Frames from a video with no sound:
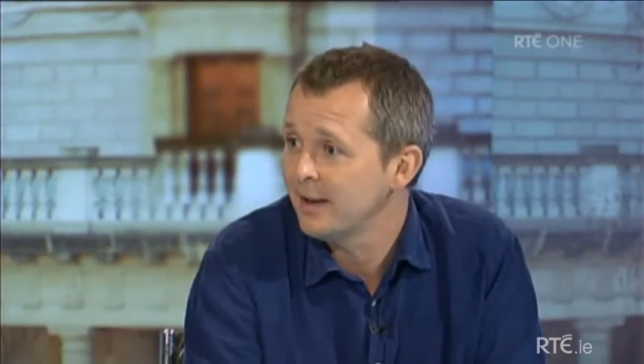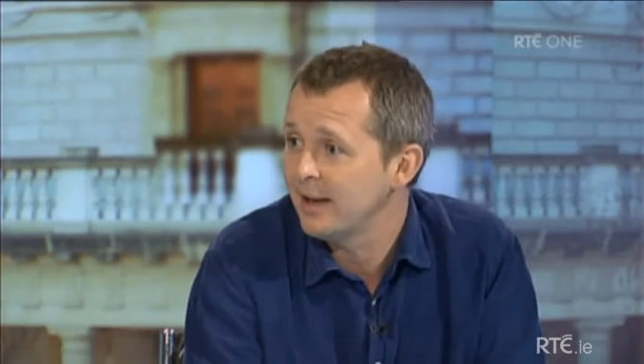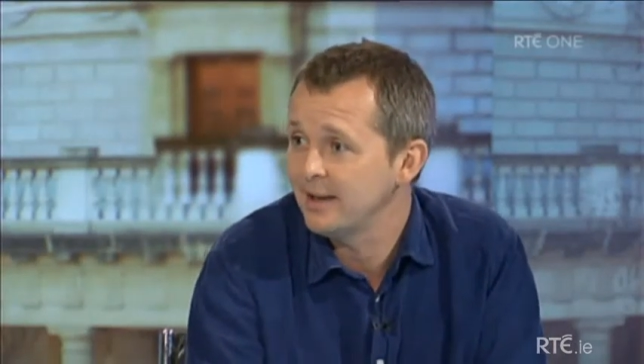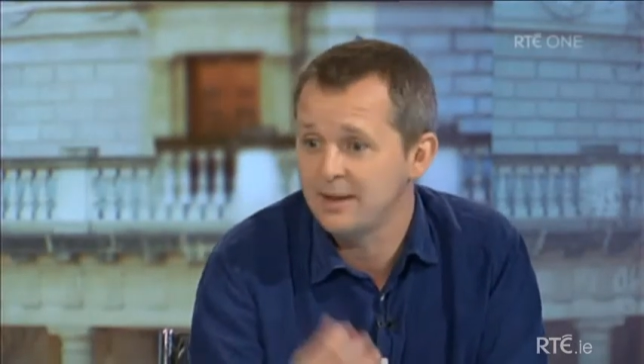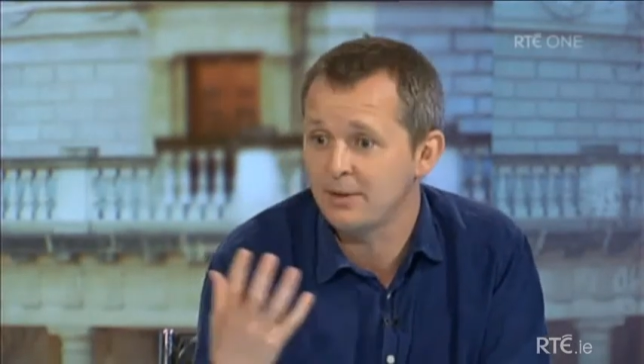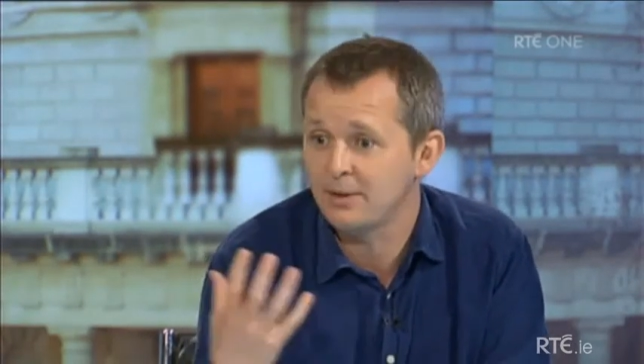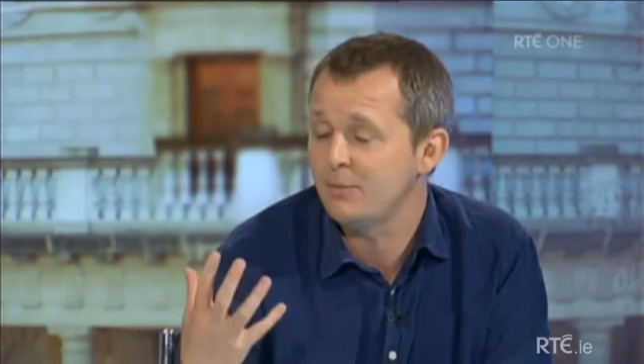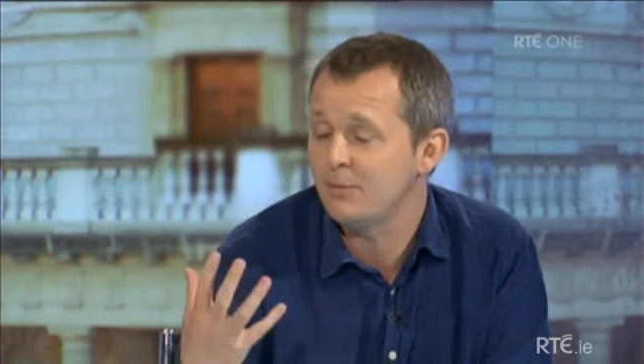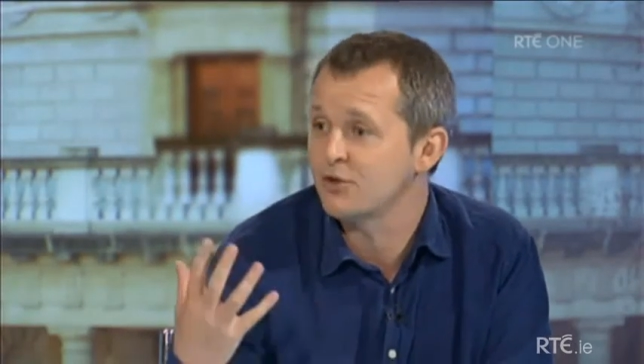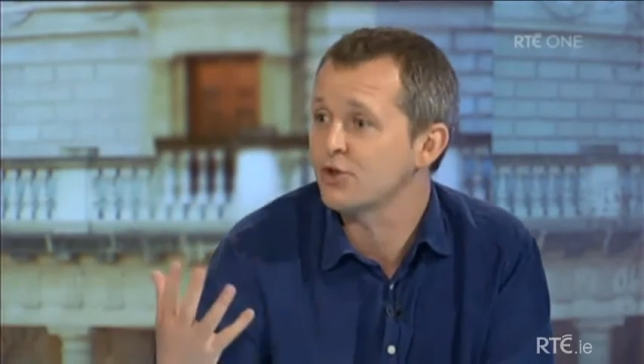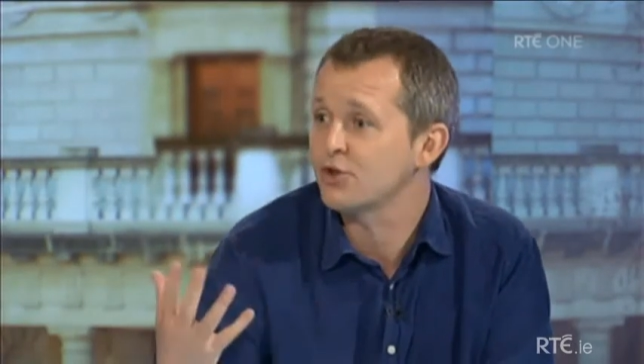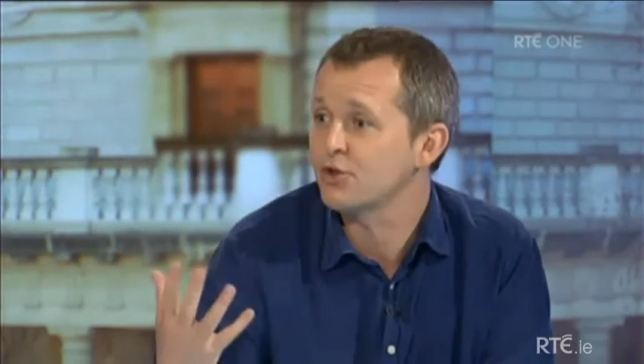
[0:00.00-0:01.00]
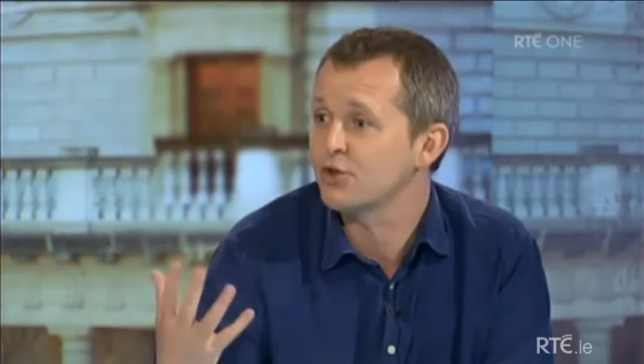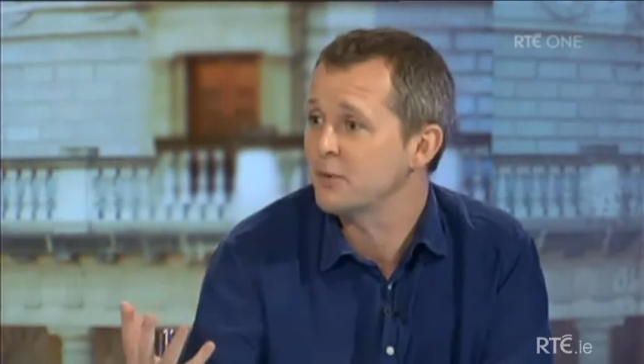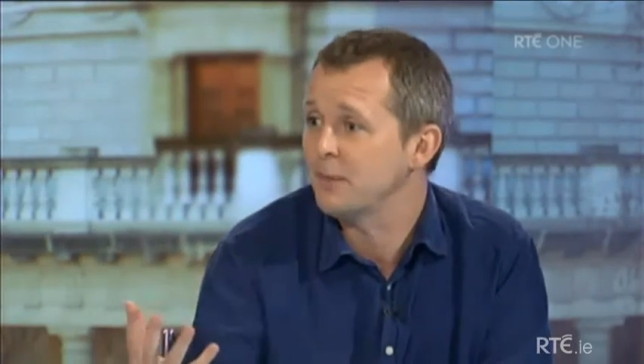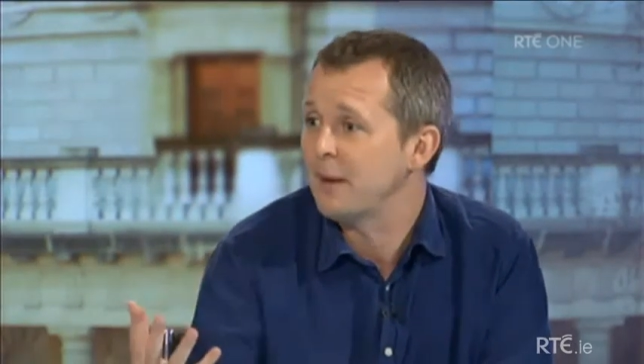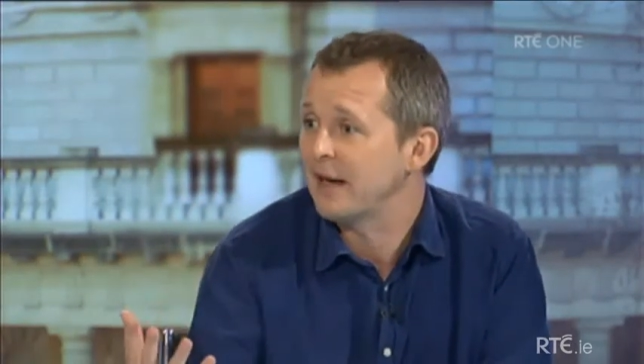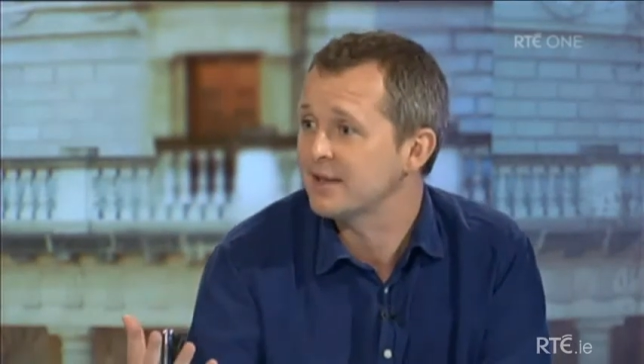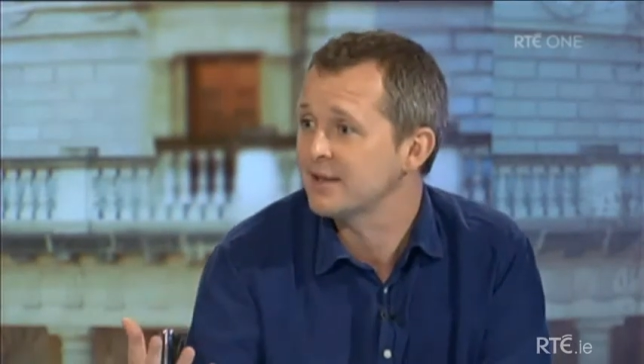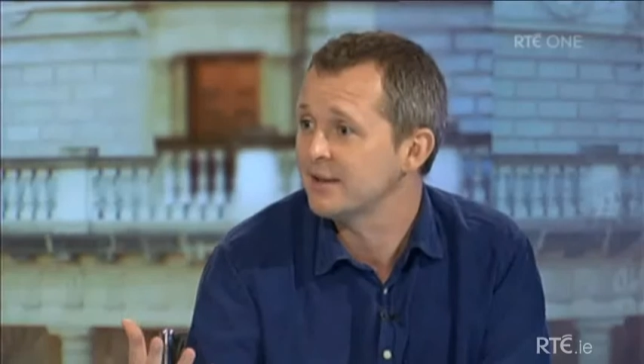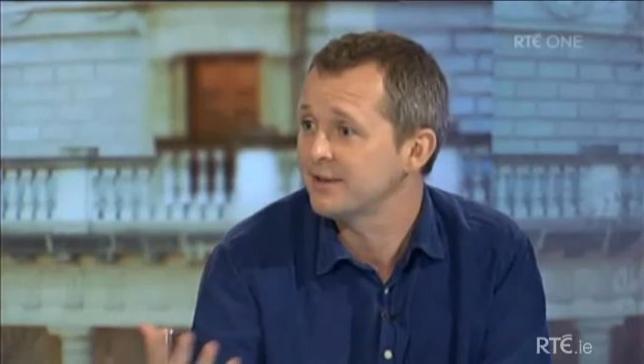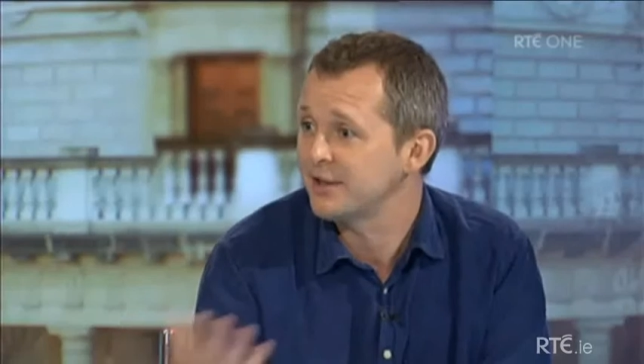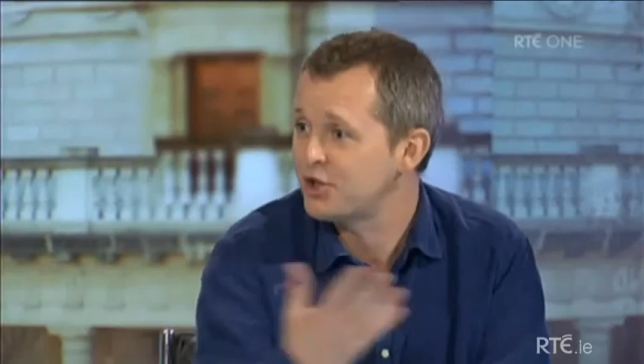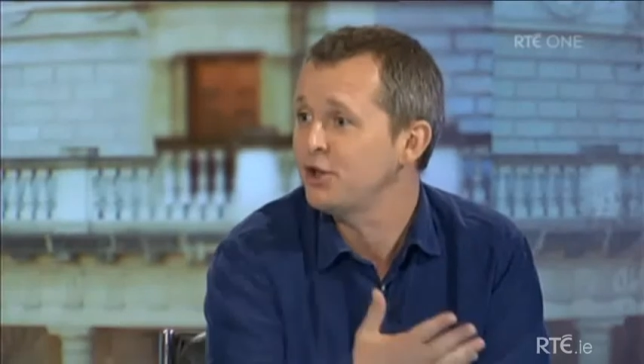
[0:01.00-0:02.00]
and he, he was just gobsmacked
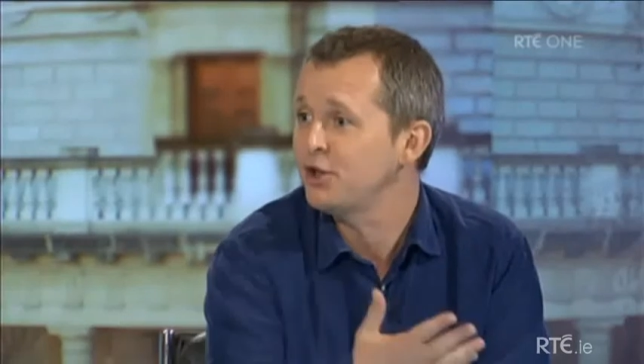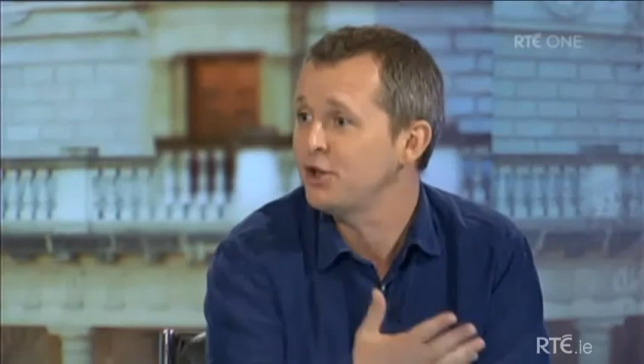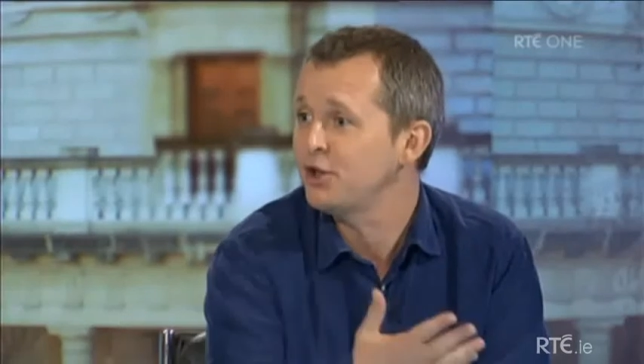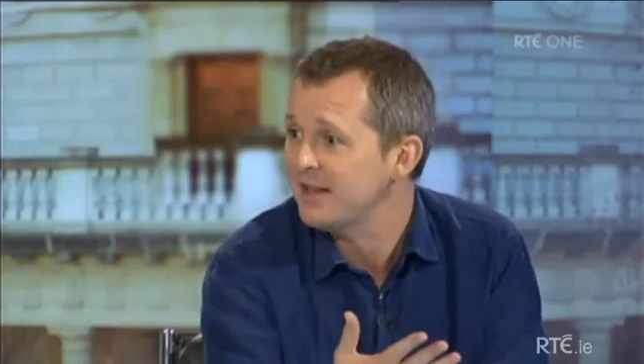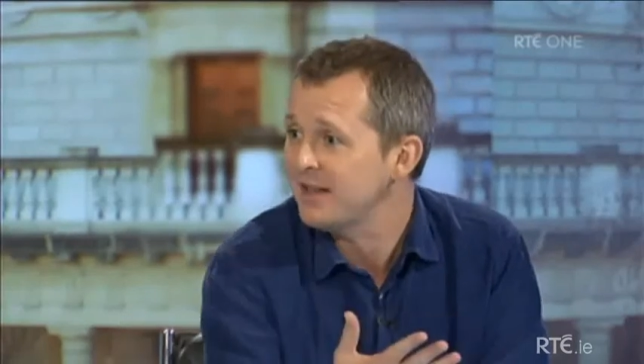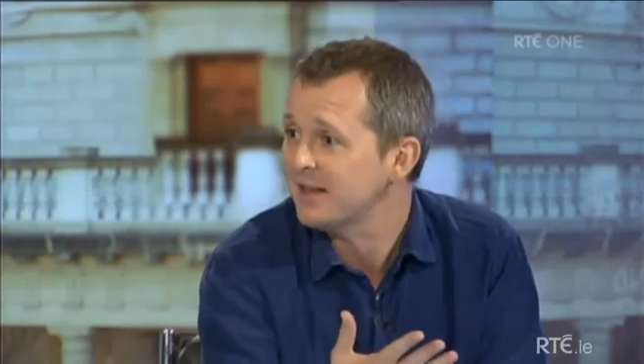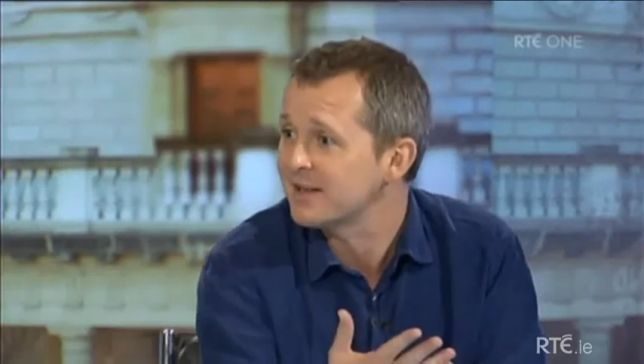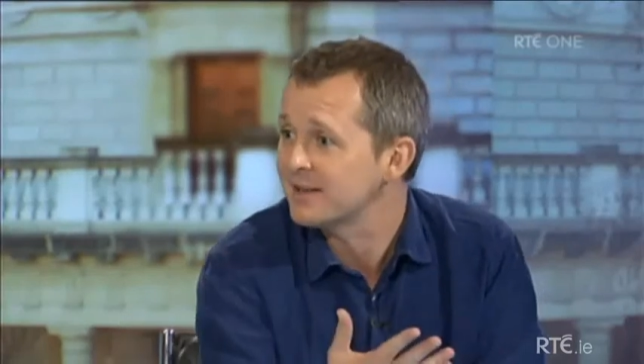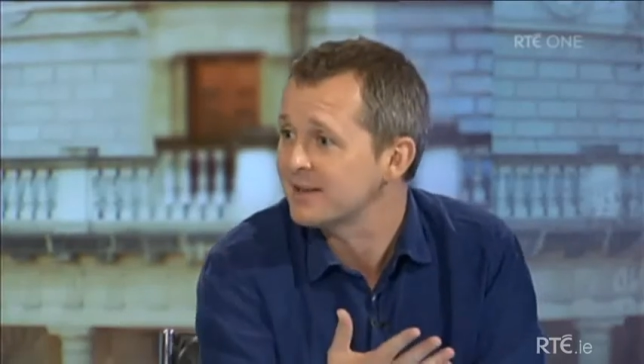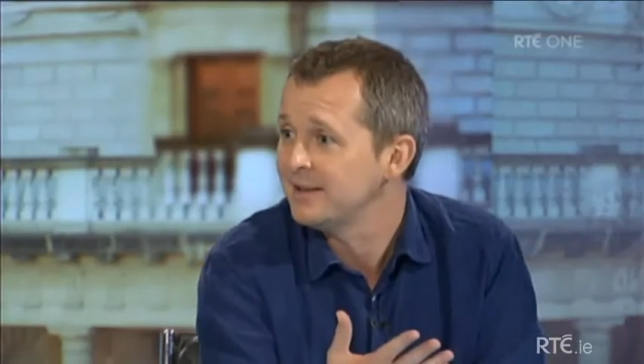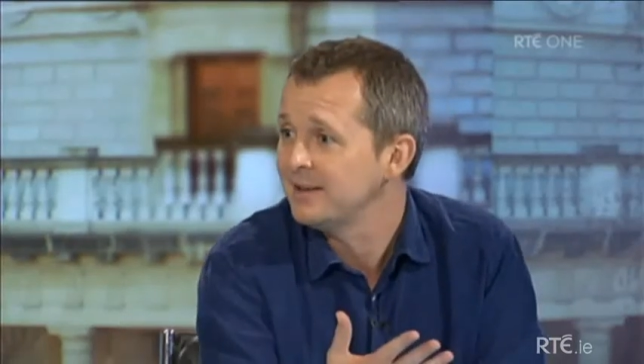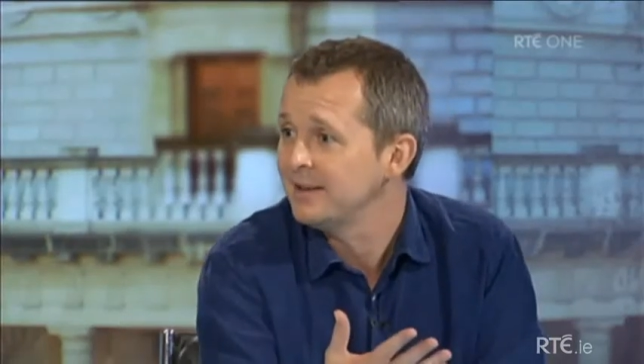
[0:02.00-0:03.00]
that she could say that